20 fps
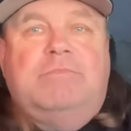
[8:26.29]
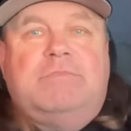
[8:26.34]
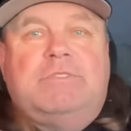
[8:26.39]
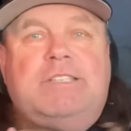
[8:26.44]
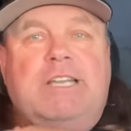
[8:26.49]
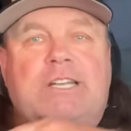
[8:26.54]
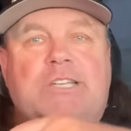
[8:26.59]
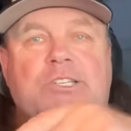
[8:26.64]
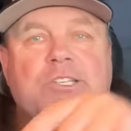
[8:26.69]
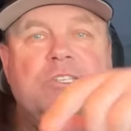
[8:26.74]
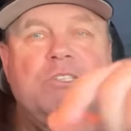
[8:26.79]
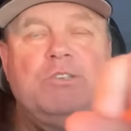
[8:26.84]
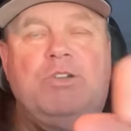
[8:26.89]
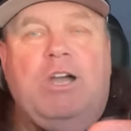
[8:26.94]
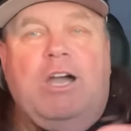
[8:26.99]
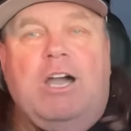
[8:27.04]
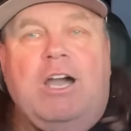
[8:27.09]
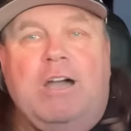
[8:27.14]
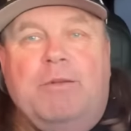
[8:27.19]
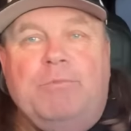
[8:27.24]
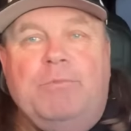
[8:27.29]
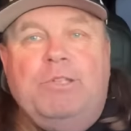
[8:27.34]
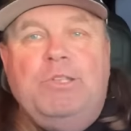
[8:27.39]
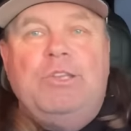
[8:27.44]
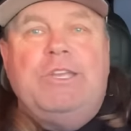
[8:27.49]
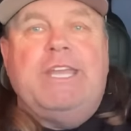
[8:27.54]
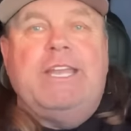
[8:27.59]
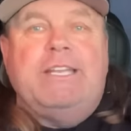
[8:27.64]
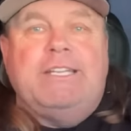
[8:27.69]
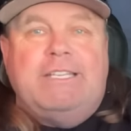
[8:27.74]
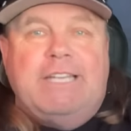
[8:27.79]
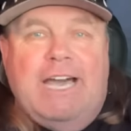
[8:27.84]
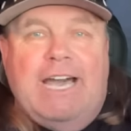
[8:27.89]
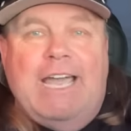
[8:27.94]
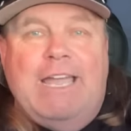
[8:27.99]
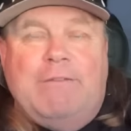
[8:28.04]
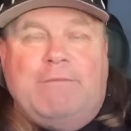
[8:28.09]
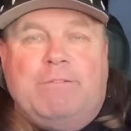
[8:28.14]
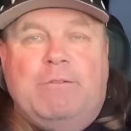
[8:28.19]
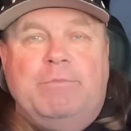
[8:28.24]
touches your arm, you can
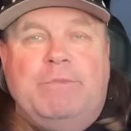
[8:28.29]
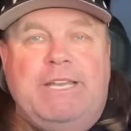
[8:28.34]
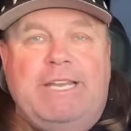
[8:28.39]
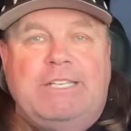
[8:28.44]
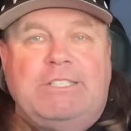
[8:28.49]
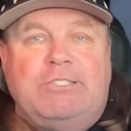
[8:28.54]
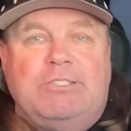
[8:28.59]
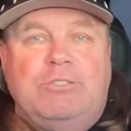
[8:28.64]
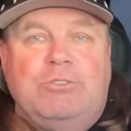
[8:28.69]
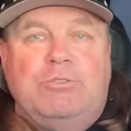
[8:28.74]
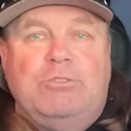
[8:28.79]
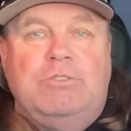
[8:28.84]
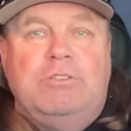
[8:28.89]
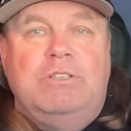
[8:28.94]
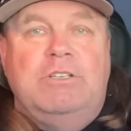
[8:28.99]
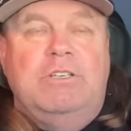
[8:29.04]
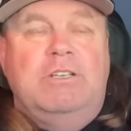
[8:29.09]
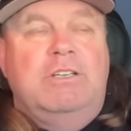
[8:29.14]
die from that too